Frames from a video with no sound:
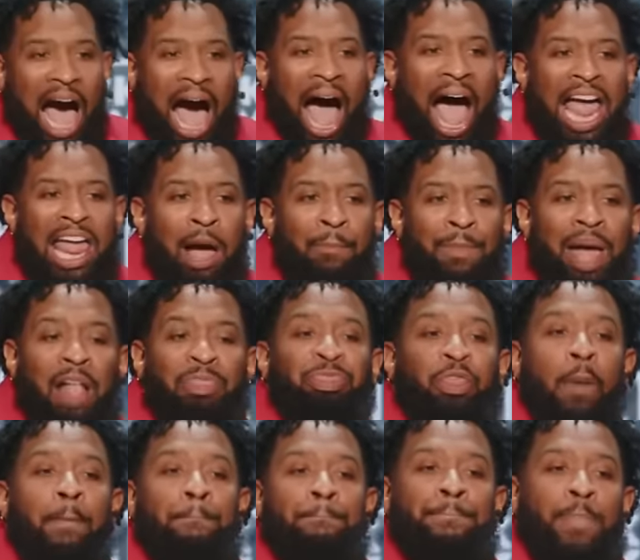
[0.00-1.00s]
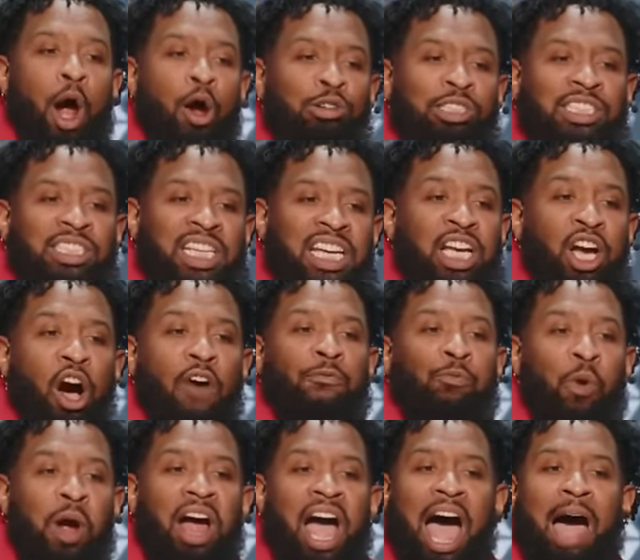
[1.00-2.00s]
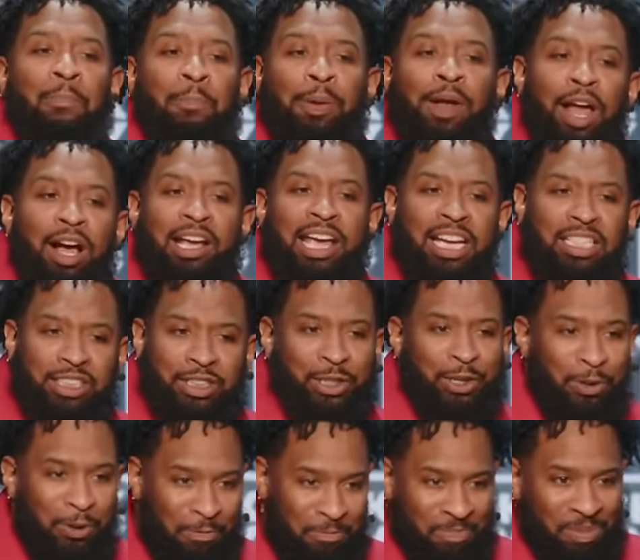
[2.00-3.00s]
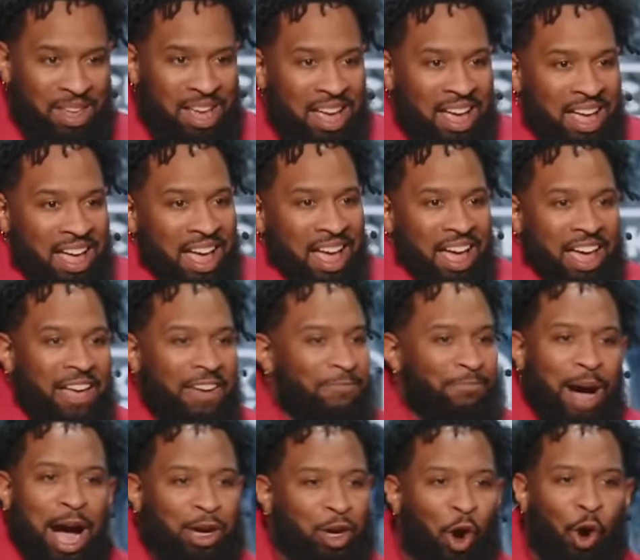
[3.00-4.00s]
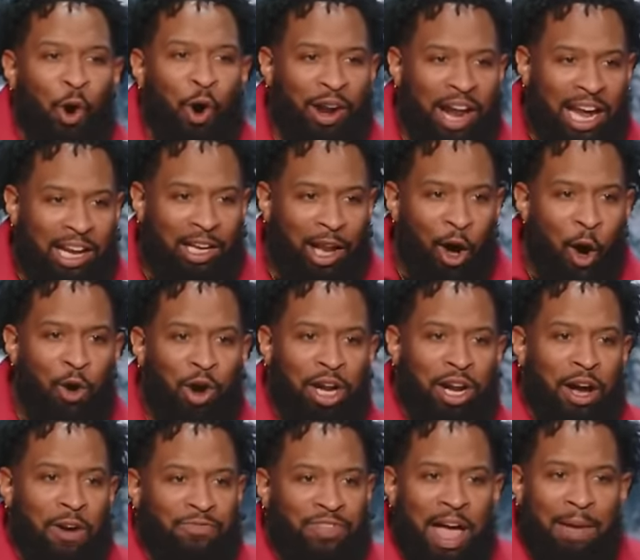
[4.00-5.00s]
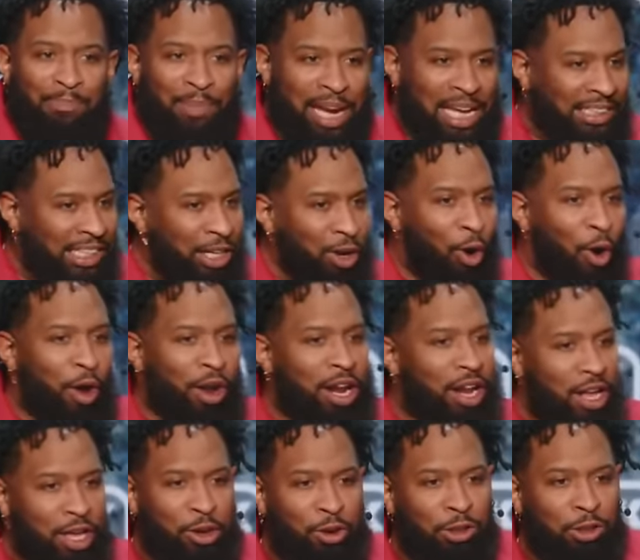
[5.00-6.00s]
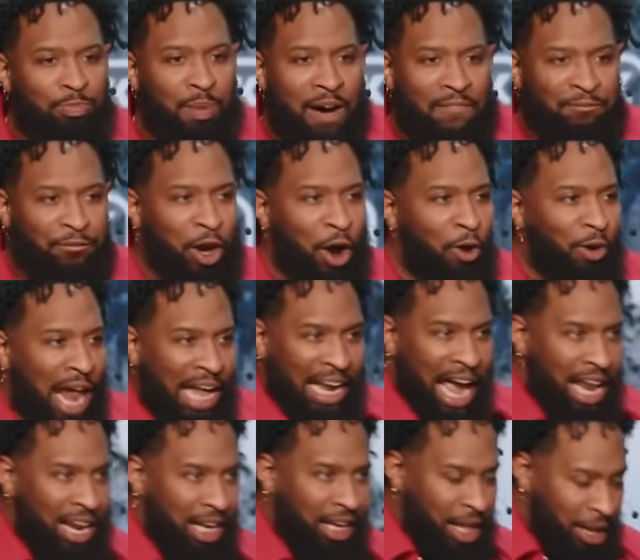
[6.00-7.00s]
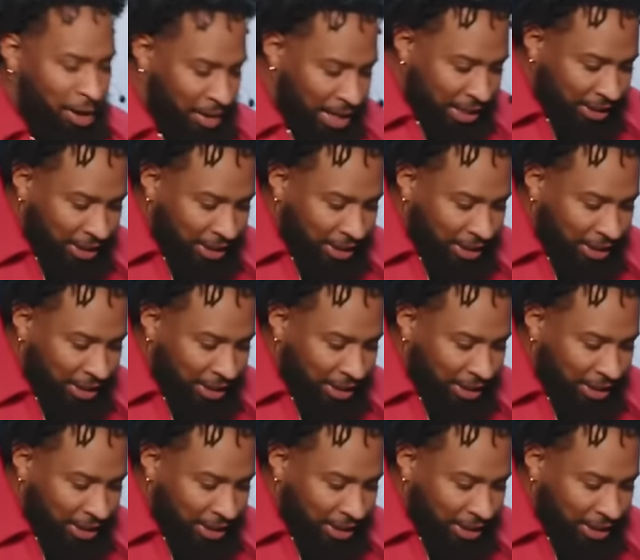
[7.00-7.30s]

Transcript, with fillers: I am at the mercy of where I plug into. If my cord ain't long enough, that means in order to use my phone, I gotta literally